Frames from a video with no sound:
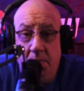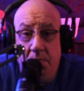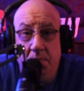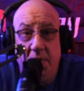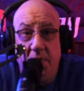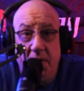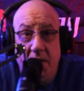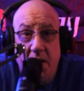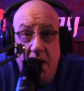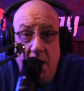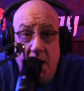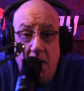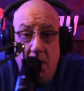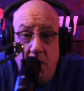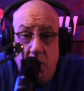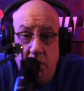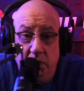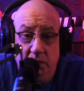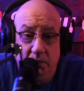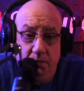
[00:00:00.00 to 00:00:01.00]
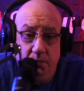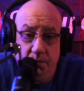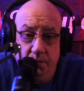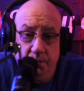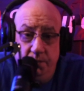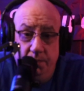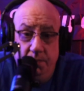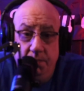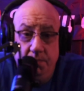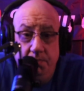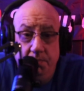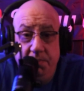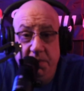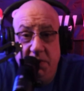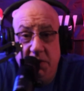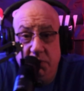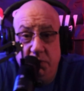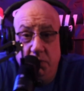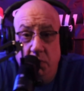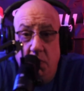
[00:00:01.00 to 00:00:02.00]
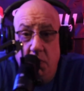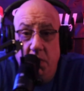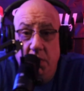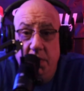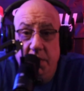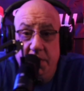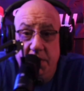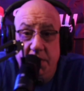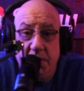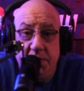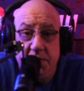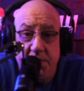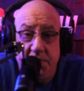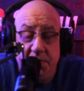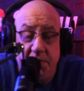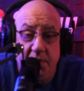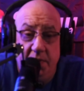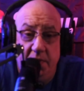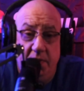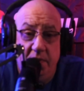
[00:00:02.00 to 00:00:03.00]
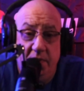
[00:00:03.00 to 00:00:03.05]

But now, because all of these